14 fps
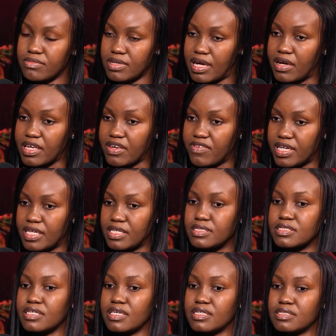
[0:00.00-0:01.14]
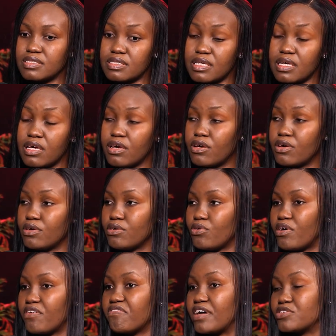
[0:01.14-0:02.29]
I'll give an instance.
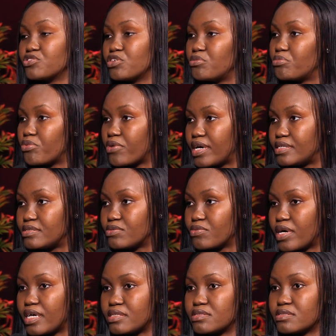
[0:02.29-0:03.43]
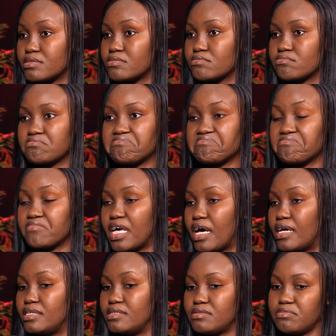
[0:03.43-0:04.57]
You're a fashion brand, right?
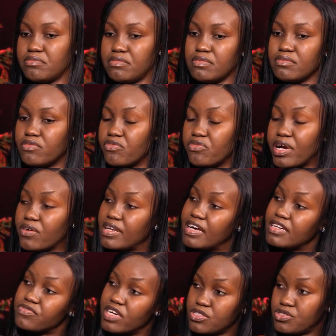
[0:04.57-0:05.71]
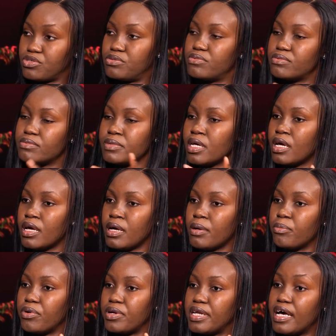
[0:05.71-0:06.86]
And regular fashion.
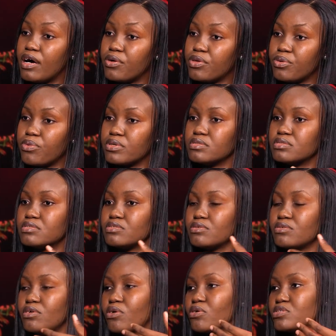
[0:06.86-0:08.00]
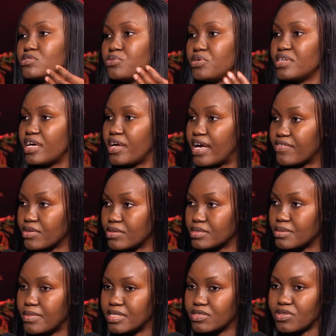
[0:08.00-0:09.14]
But now you want your customer, you know that you have
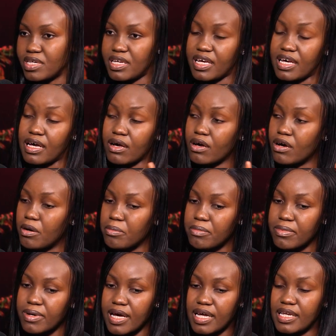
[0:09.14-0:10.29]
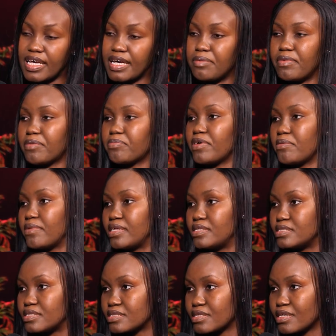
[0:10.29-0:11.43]
customers, right? They can come and they can make
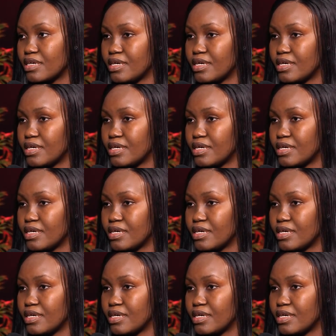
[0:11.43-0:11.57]
payments.